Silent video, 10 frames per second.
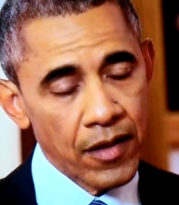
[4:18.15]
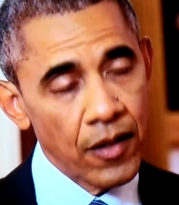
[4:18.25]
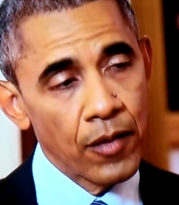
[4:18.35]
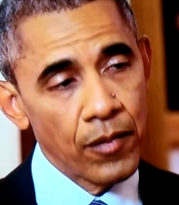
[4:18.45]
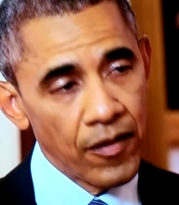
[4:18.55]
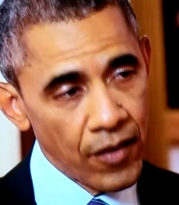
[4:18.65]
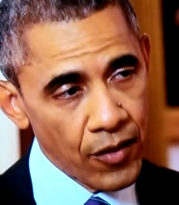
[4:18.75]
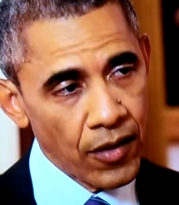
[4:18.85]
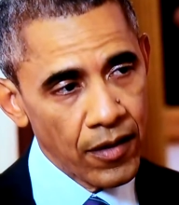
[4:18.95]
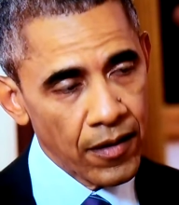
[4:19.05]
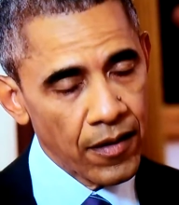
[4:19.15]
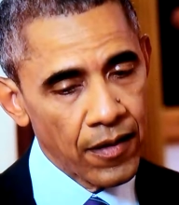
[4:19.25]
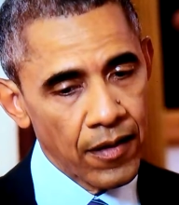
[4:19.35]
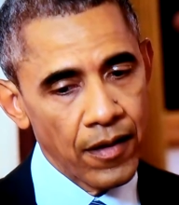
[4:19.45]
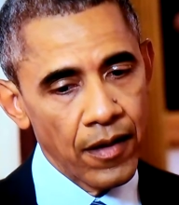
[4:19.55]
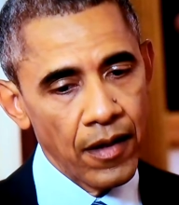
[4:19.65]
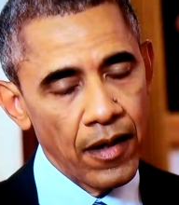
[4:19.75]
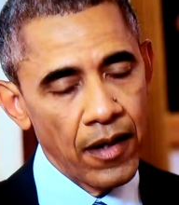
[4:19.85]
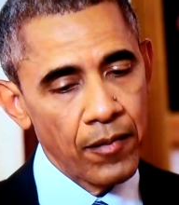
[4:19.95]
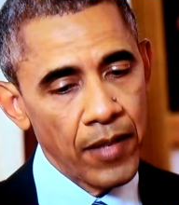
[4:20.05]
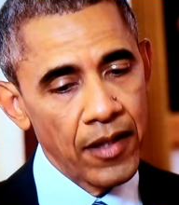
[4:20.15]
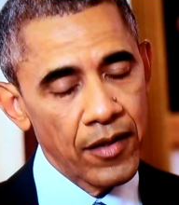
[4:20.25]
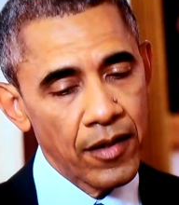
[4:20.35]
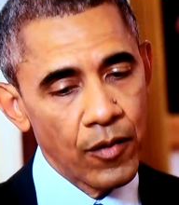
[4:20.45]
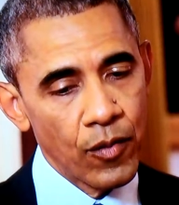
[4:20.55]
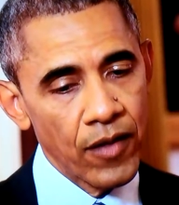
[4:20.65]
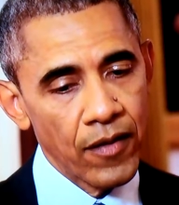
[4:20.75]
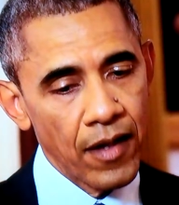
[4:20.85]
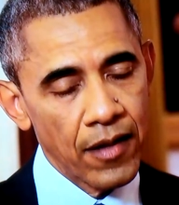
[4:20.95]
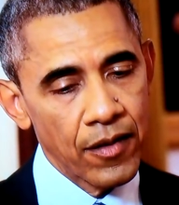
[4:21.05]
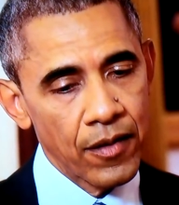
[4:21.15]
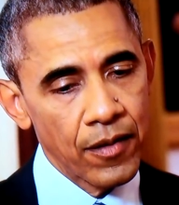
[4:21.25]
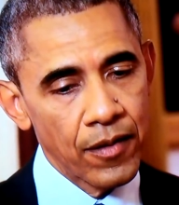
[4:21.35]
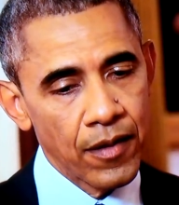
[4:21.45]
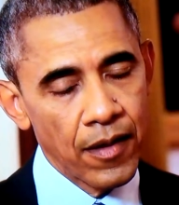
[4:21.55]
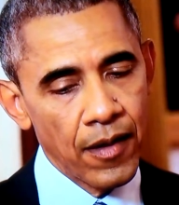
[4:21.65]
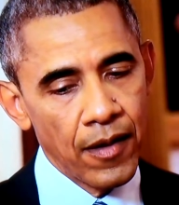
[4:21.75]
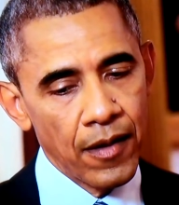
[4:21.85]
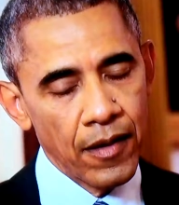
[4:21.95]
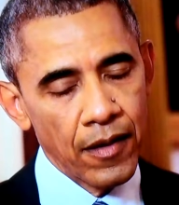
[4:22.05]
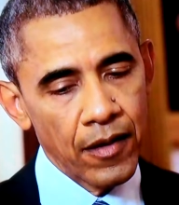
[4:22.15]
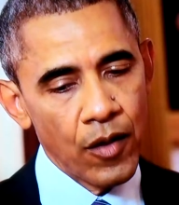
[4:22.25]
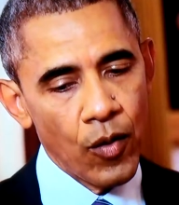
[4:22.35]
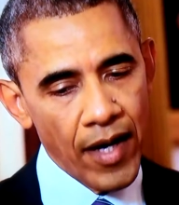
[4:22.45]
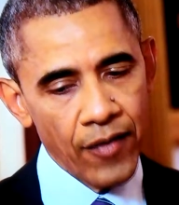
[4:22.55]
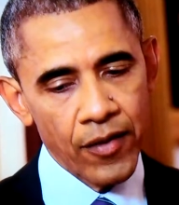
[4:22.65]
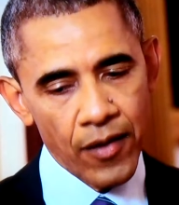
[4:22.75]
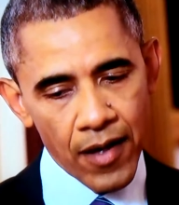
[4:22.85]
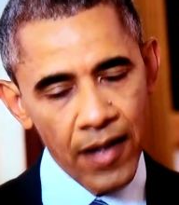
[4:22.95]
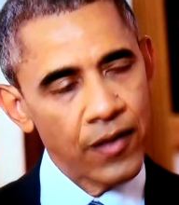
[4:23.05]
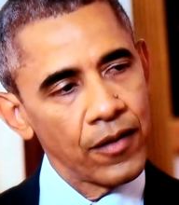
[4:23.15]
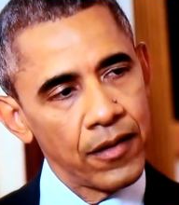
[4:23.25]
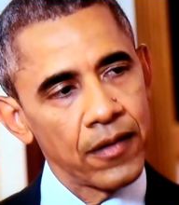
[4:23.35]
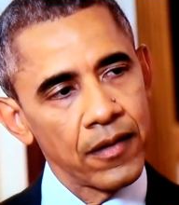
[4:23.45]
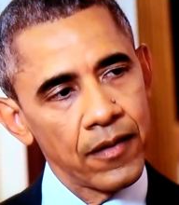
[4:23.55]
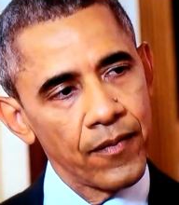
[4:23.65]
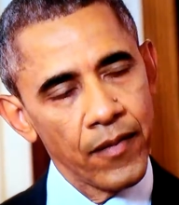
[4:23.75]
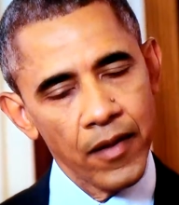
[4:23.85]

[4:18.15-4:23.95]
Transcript: continue to be vigilant. It means that we've got to go after ISIL